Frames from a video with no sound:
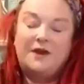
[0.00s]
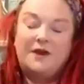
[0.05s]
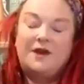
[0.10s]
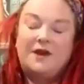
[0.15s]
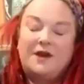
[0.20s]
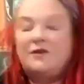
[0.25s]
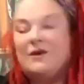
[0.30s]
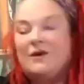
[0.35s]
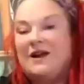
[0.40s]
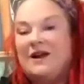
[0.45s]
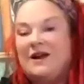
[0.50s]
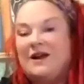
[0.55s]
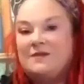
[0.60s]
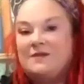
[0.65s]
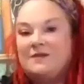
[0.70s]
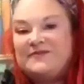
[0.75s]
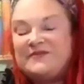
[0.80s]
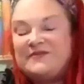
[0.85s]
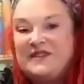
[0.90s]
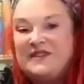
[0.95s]
Well,
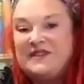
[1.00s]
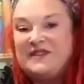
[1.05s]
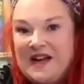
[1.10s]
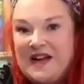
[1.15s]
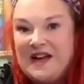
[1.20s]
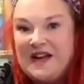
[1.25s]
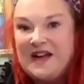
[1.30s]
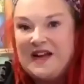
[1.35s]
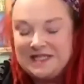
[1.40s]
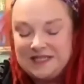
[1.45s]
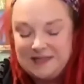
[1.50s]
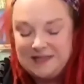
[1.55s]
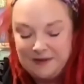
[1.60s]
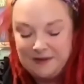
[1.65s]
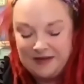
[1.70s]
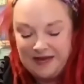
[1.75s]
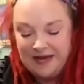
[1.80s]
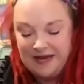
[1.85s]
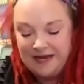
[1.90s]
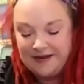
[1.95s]
he fell asleep
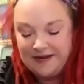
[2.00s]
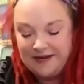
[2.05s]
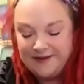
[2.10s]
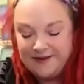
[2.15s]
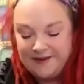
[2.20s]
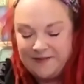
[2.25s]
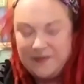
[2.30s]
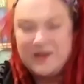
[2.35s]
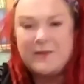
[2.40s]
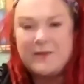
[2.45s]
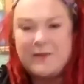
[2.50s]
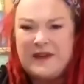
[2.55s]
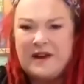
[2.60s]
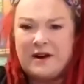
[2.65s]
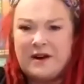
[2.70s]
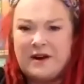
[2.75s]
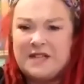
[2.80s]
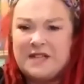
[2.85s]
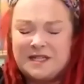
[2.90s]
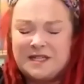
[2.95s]
again. The beer
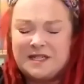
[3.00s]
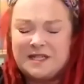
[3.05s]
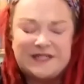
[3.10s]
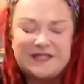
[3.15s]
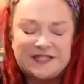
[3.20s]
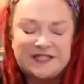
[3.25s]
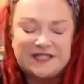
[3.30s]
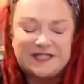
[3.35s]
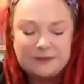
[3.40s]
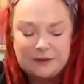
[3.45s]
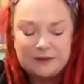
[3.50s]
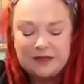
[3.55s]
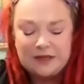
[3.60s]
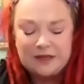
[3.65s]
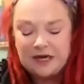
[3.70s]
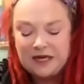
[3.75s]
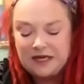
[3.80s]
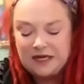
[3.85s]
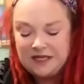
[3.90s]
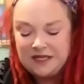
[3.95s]
had something to do with that.